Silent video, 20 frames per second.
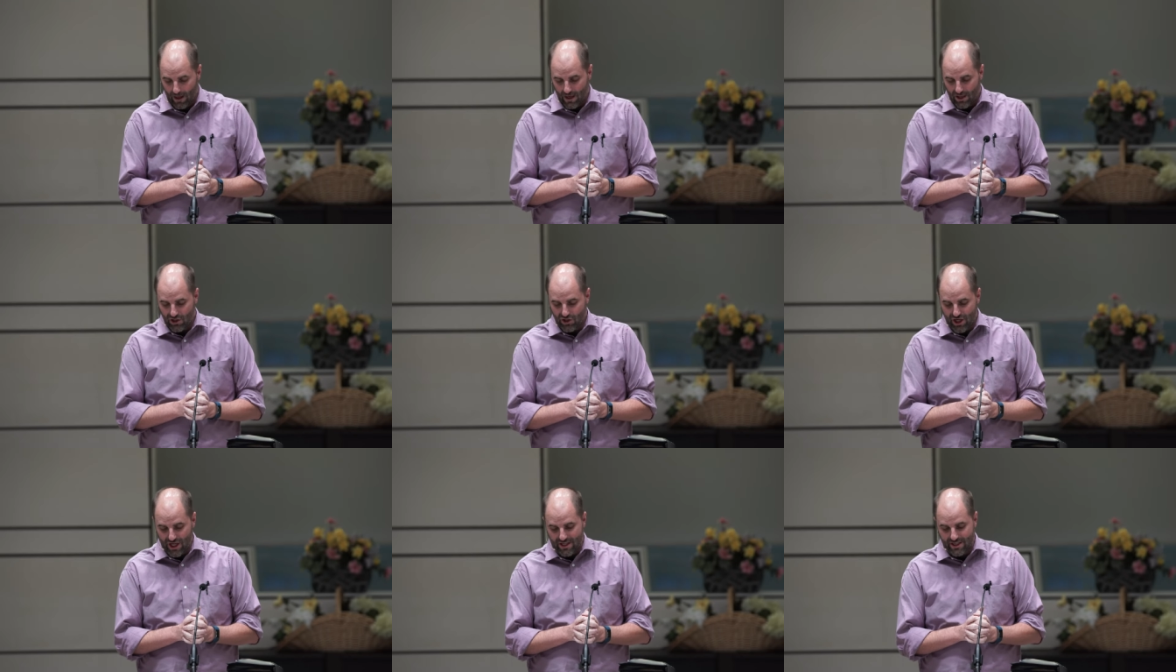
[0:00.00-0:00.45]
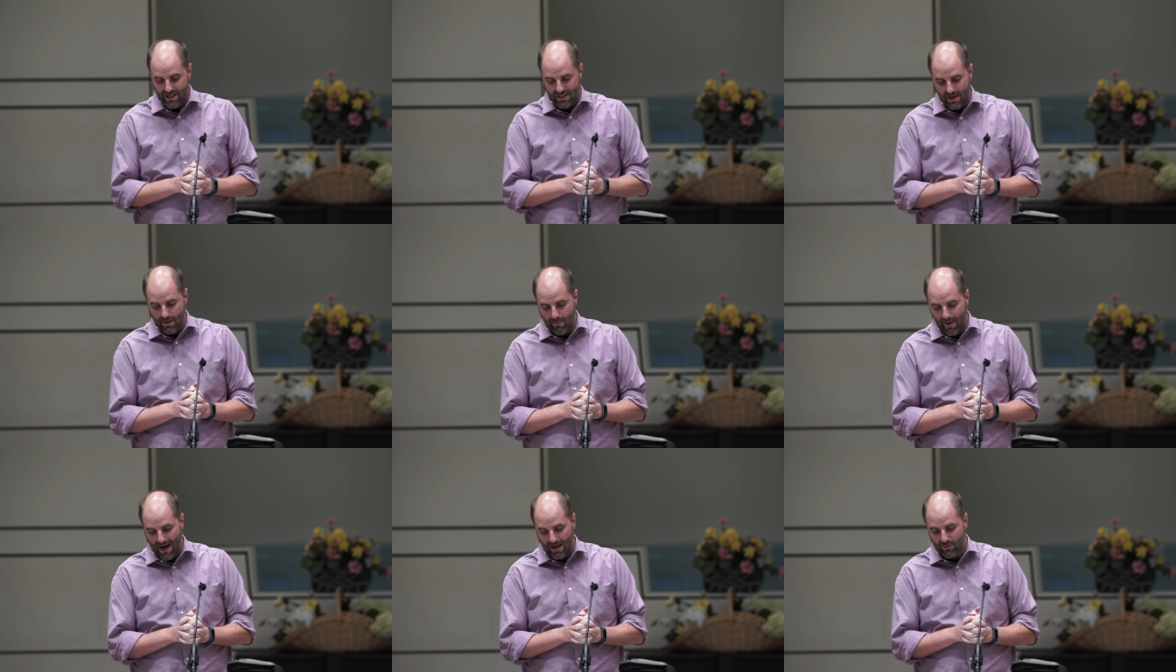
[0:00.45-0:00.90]
Jesus'
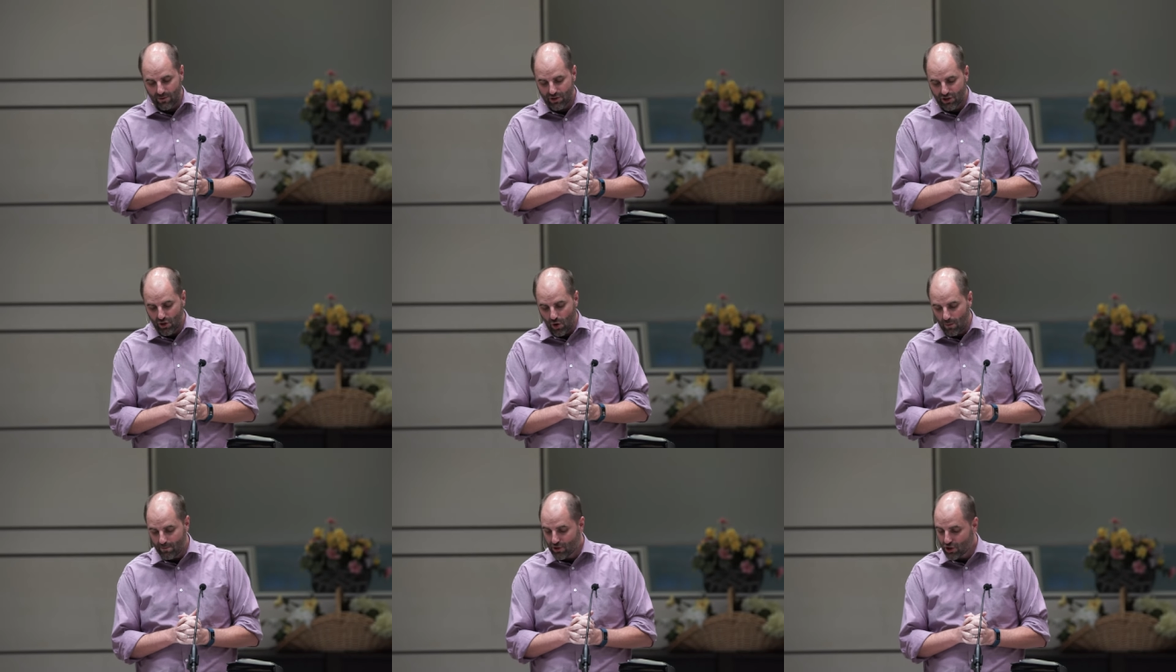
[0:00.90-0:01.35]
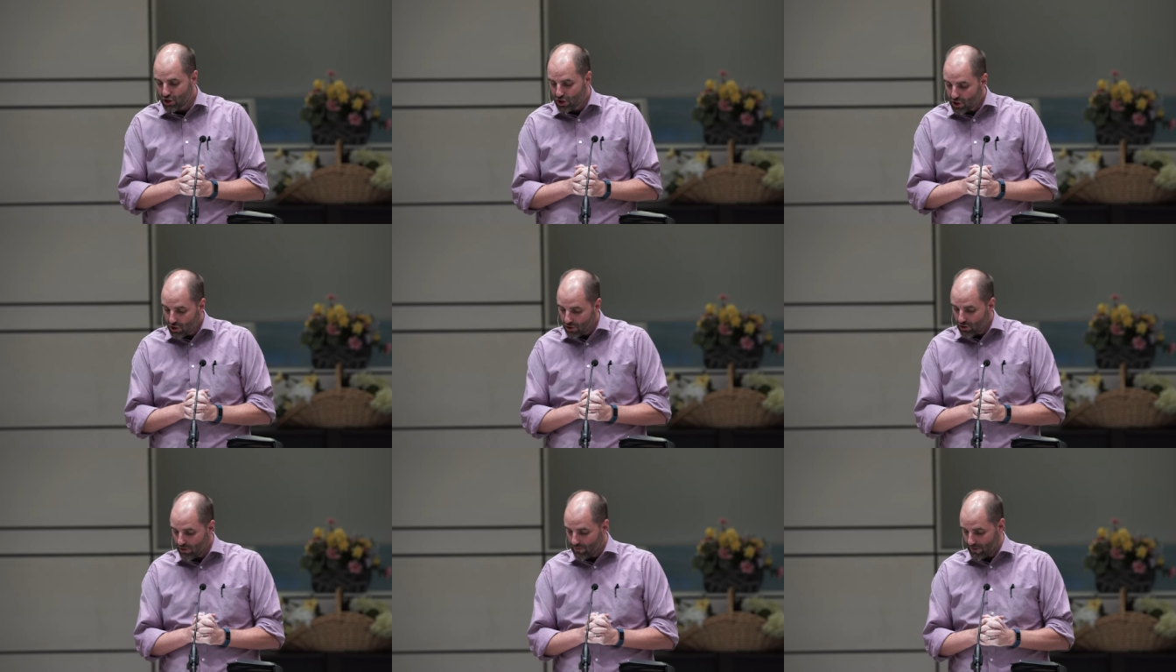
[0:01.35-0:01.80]
impact was so
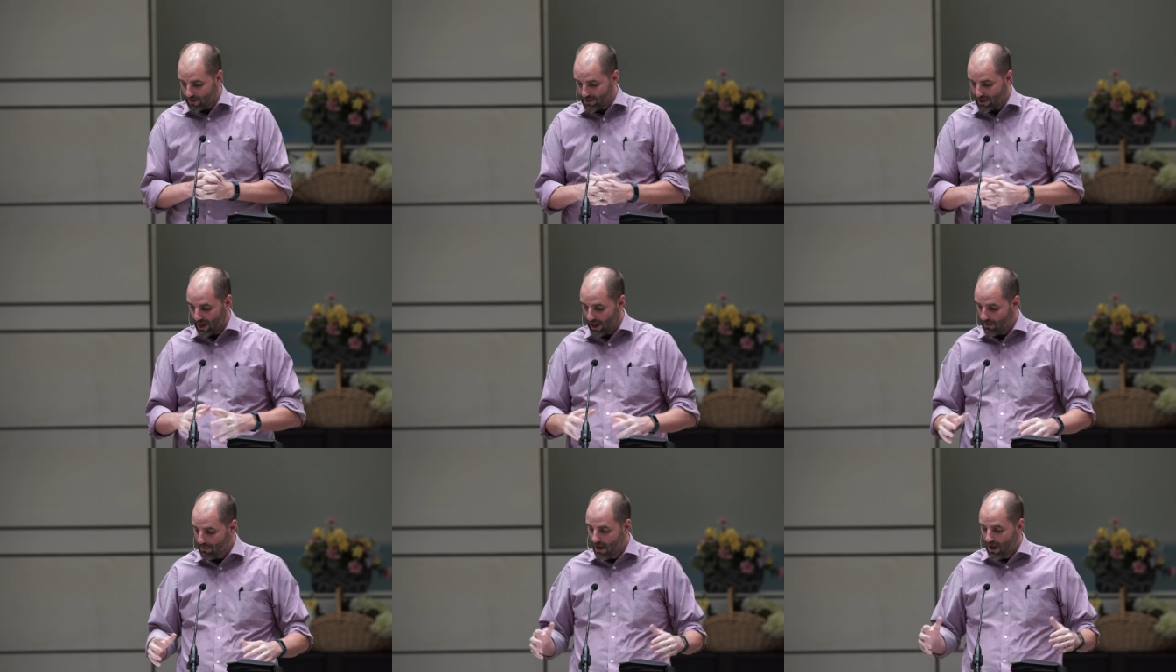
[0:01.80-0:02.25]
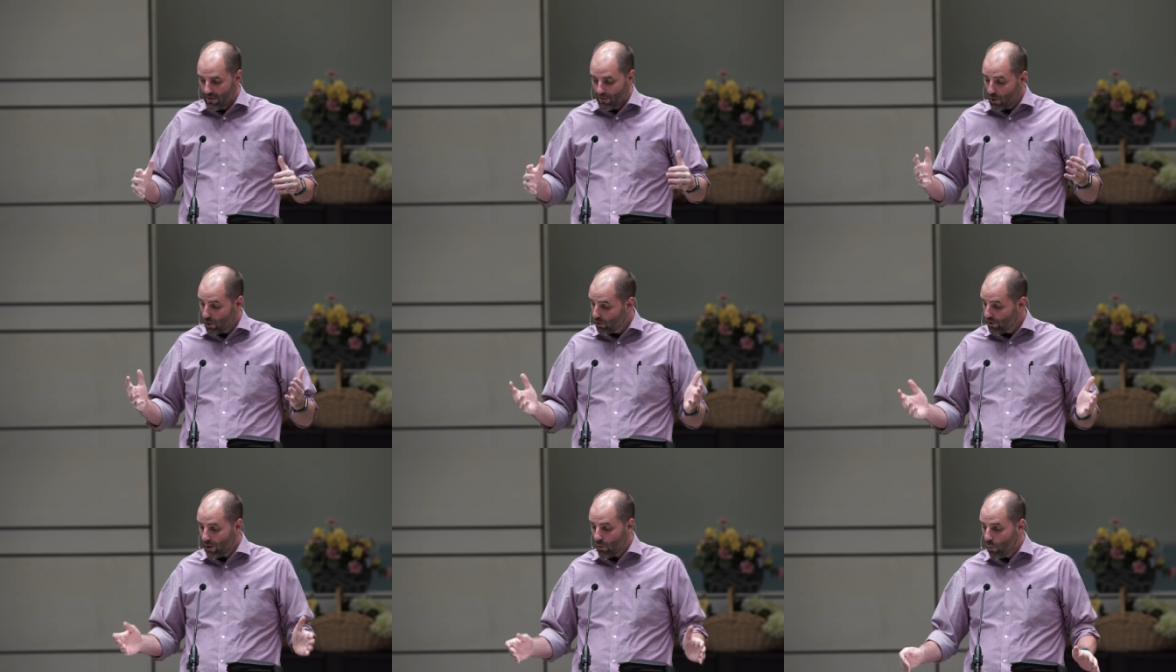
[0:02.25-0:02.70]
obscure at the time that
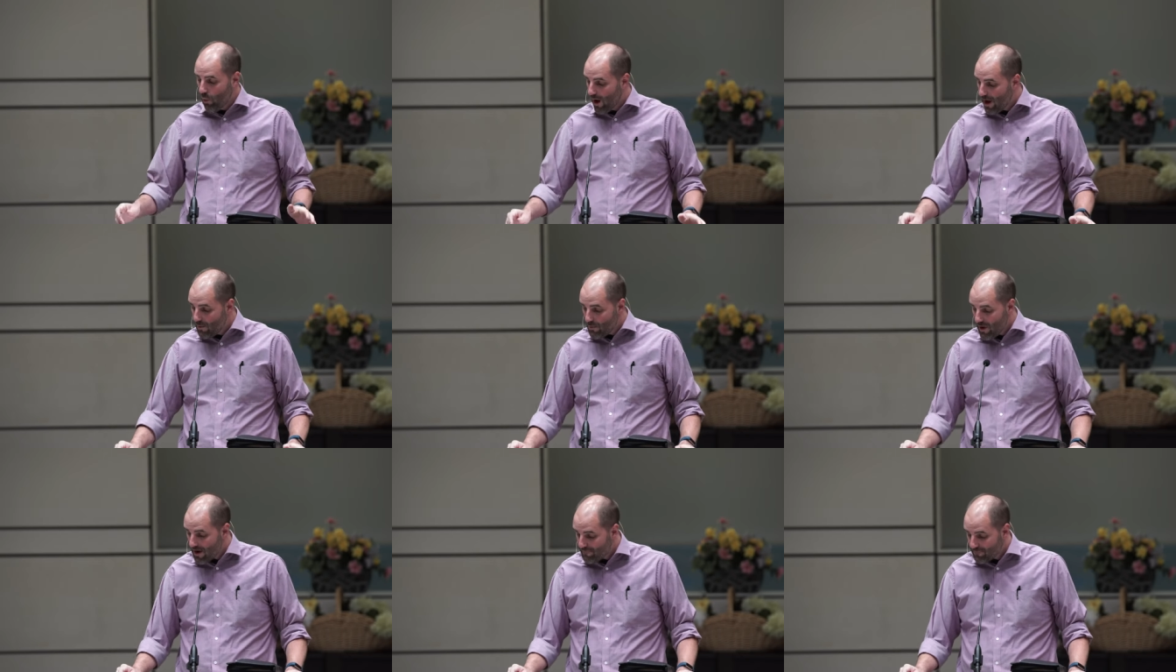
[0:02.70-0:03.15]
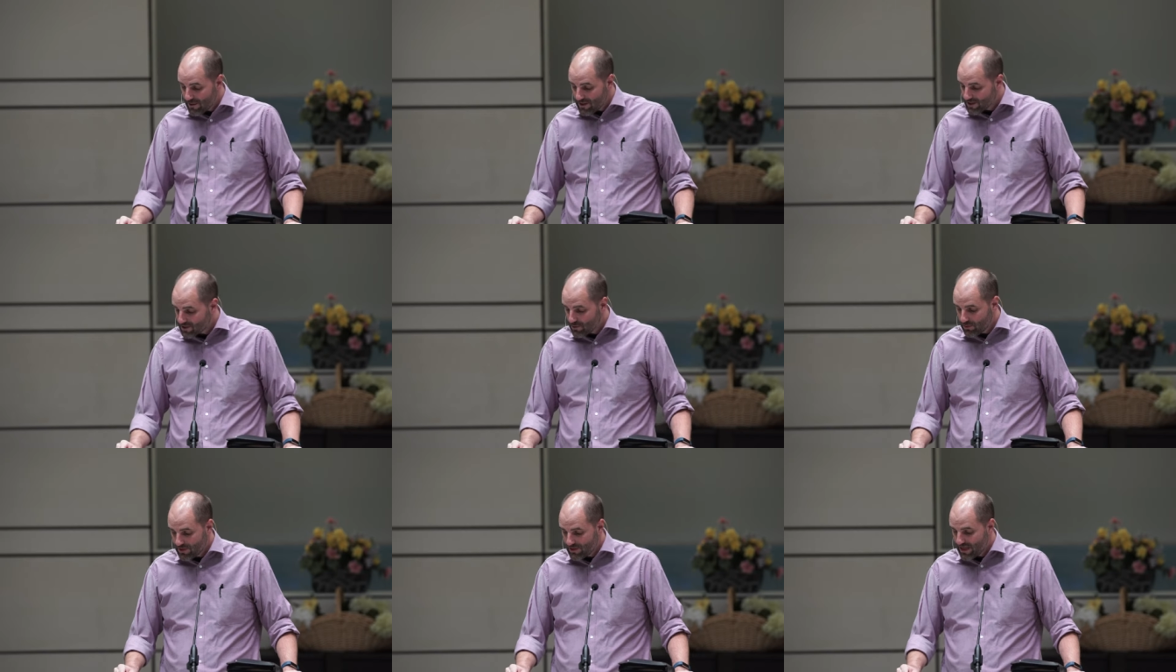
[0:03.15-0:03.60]
only one
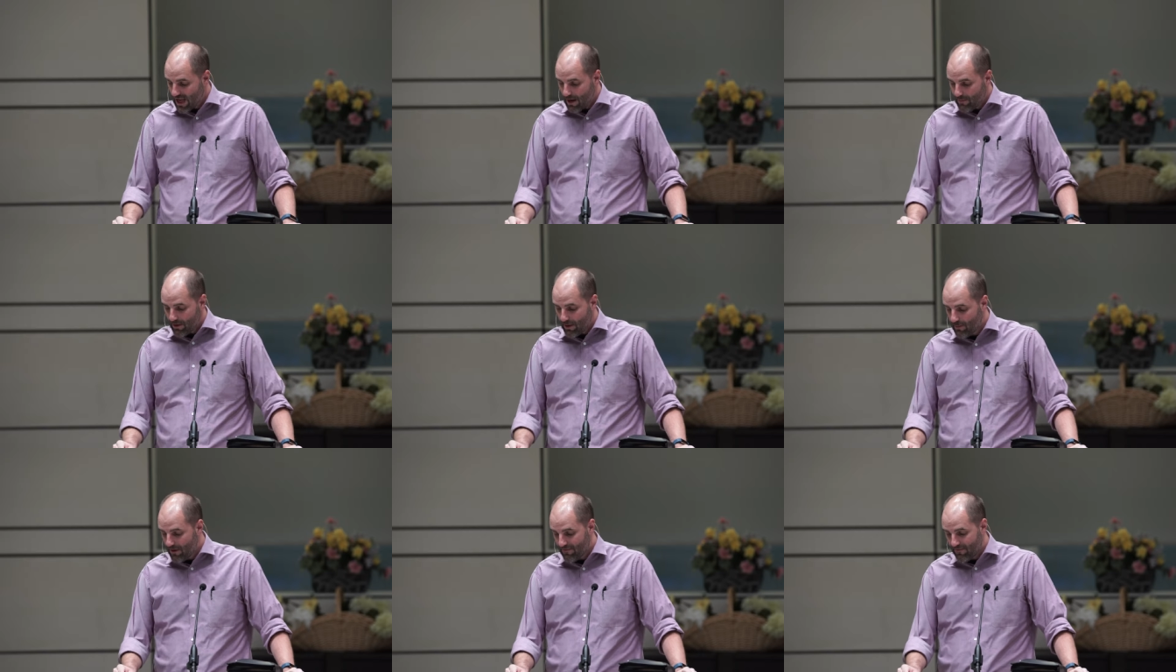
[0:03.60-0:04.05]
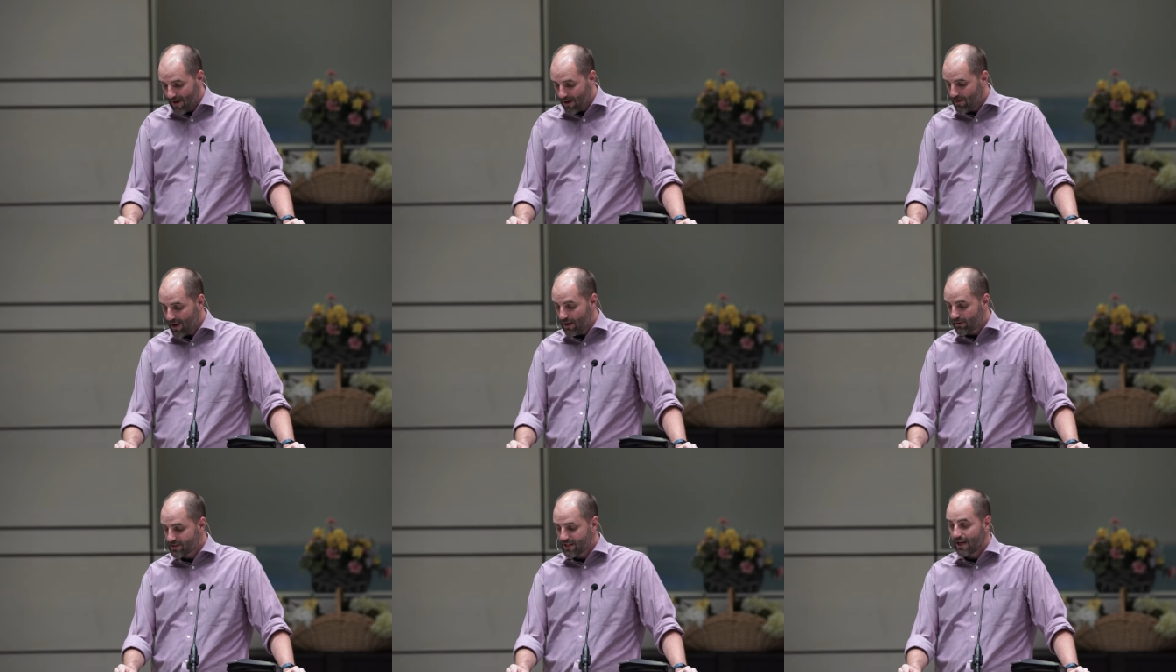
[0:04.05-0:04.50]
reference to his name can be found
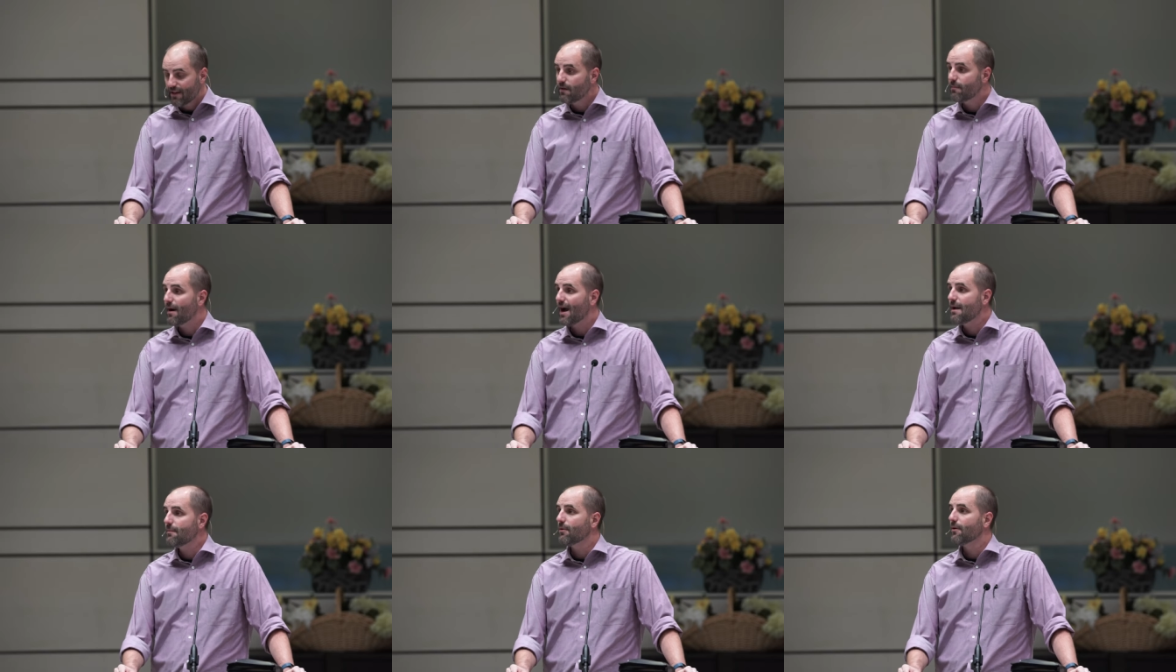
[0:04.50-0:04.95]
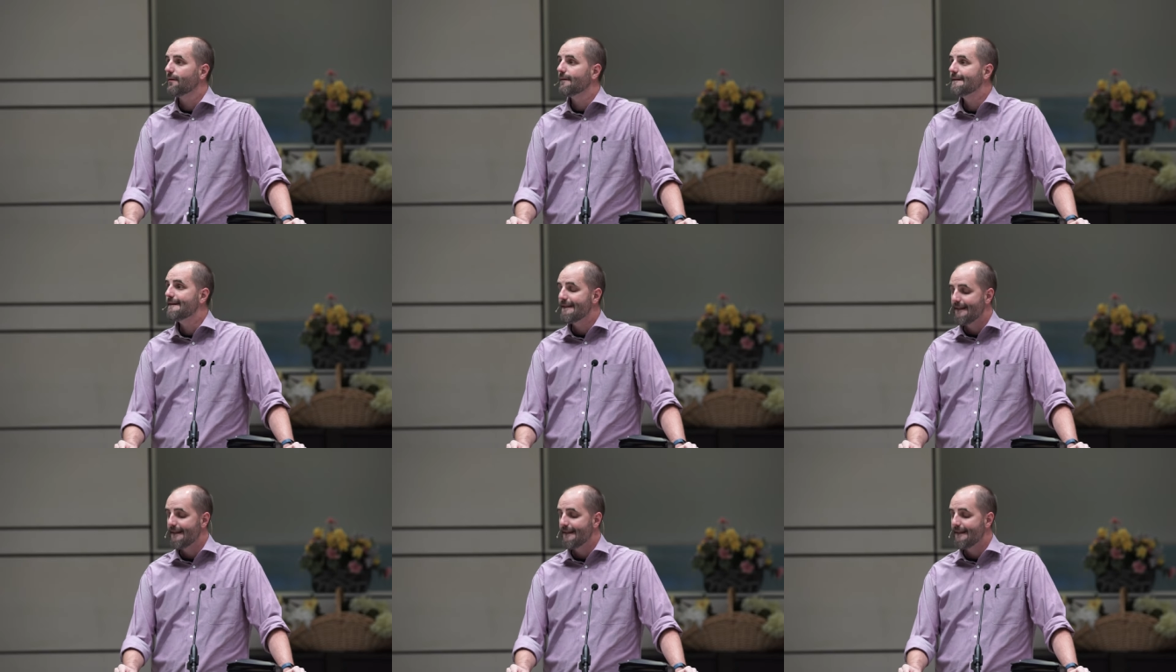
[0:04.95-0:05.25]
outside the Bible.